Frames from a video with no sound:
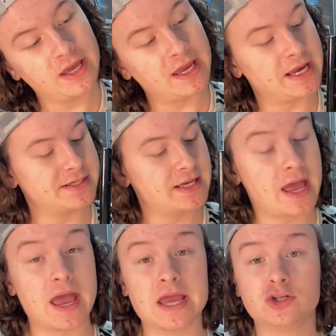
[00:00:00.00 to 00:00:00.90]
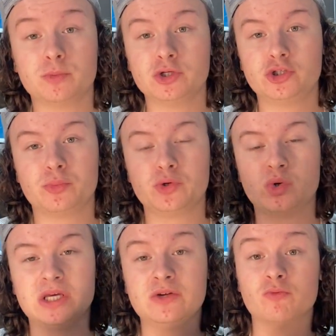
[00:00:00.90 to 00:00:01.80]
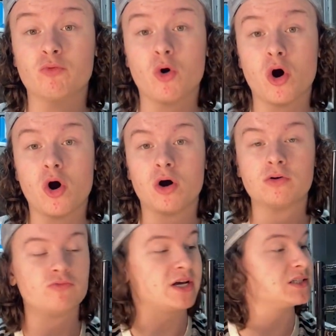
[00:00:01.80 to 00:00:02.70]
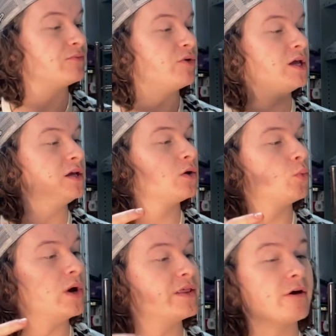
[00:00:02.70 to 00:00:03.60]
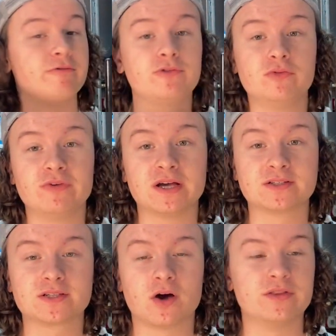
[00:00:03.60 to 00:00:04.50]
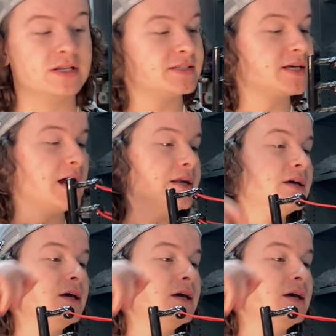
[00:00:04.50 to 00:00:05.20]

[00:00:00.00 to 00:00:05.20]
is a W W E Raw wrestling ring with a few figures on the inside.